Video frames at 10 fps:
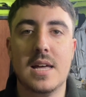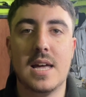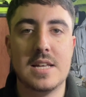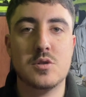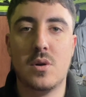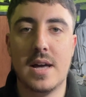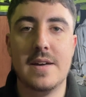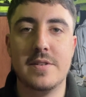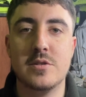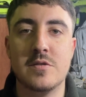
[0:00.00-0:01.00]
it's quite
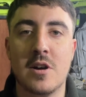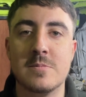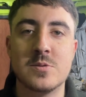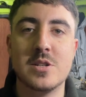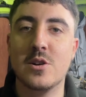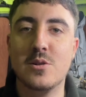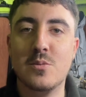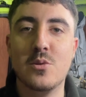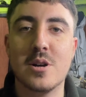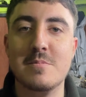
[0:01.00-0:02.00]
heavy on your arms when you've got to
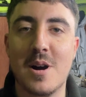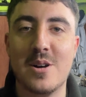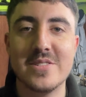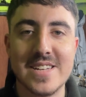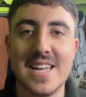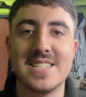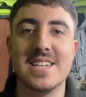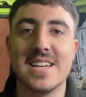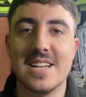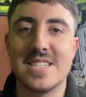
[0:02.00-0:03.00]
walk a mile to get to
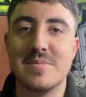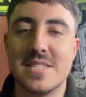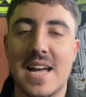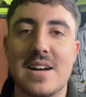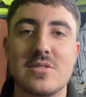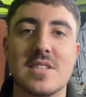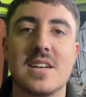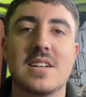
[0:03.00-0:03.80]
your customer's house.